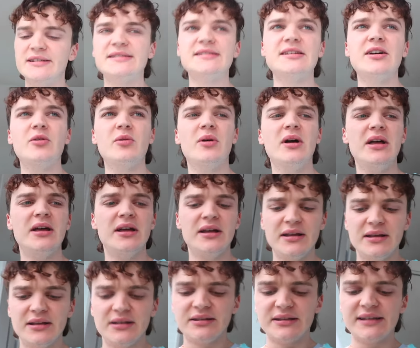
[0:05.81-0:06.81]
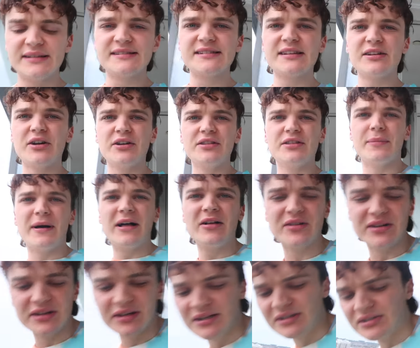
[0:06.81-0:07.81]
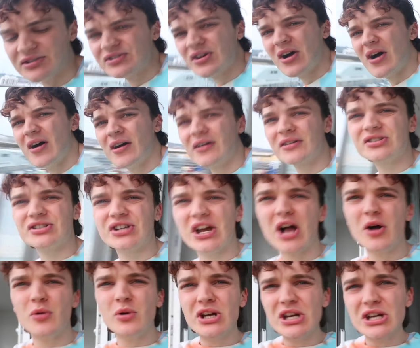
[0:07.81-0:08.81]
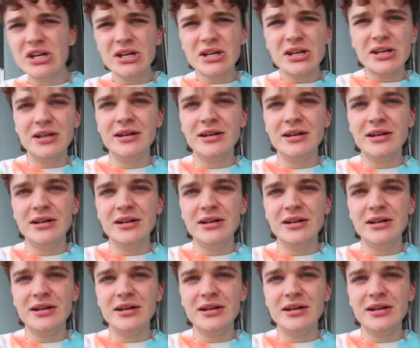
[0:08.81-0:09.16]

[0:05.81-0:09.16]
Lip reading: So let's sit out in the balcony and talk, shall we?